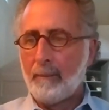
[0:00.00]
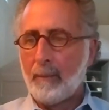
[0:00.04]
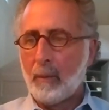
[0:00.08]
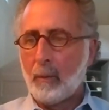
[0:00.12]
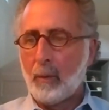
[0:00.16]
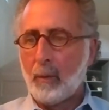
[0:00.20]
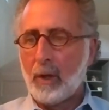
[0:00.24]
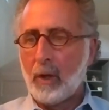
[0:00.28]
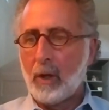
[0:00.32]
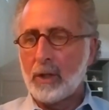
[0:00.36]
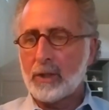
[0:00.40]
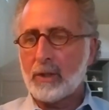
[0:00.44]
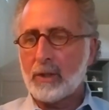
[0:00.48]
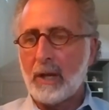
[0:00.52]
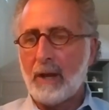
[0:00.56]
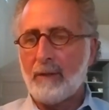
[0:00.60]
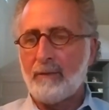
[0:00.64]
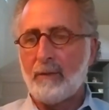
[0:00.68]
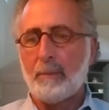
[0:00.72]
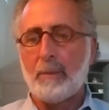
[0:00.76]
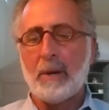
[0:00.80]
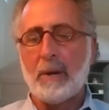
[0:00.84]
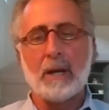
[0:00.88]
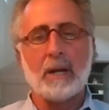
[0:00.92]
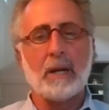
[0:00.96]
We also have
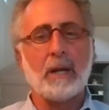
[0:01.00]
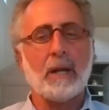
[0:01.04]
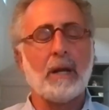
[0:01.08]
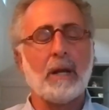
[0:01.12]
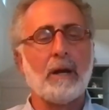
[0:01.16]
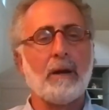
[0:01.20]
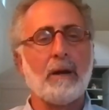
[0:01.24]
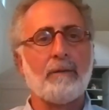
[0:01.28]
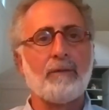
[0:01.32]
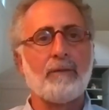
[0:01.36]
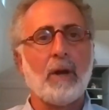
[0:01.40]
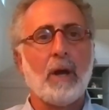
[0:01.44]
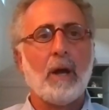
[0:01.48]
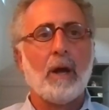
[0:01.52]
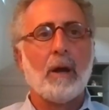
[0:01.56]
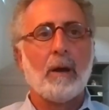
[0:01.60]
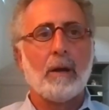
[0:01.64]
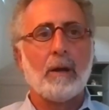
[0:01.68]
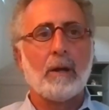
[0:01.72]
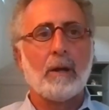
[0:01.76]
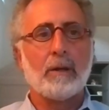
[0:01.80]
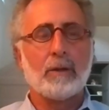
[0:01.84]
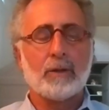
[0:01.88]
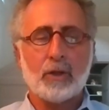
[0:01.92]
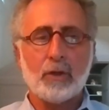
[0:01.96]
a bottle
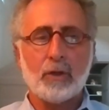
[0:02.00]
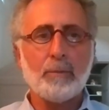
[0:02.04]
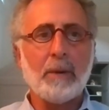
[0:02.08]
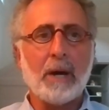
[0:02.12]
of 2